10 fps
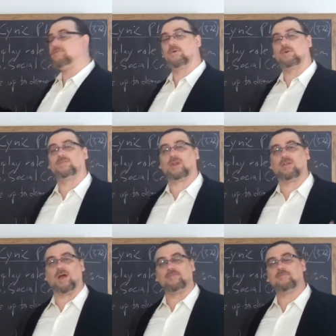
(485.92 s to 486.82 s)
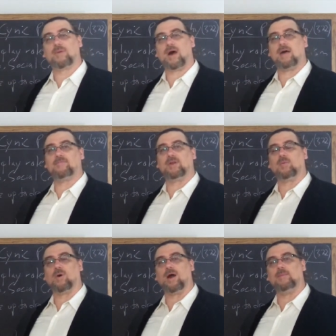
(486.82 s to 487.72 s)
they focused on a life of poverty.
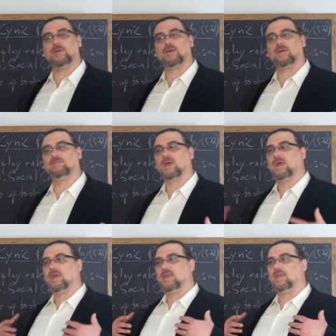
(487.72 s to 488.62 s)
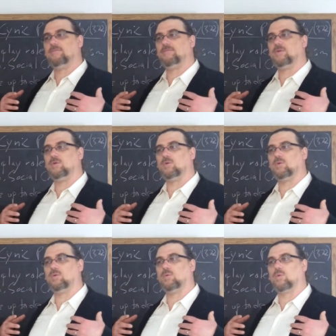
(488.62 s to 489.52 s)
Why? Because if
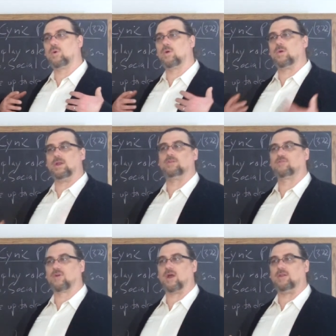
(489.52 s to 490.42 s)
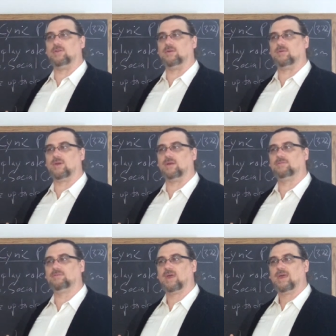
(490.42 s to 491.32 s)
you were going to try to do
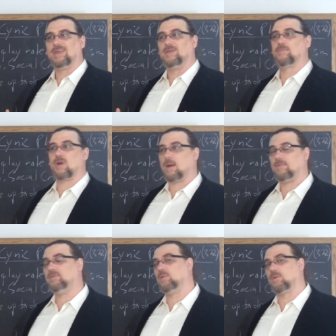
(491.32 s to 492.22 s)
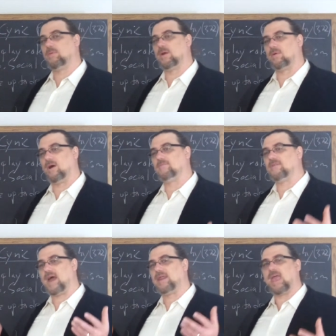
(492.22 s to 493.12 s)
this, you probably were better
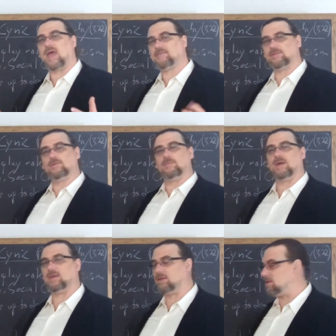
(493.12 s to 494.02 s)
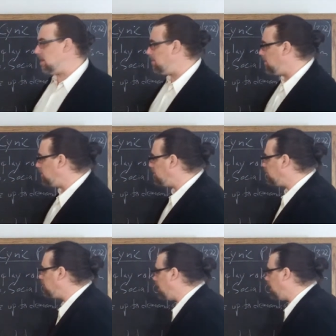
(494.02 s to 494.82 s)
off not having too many encumbrances,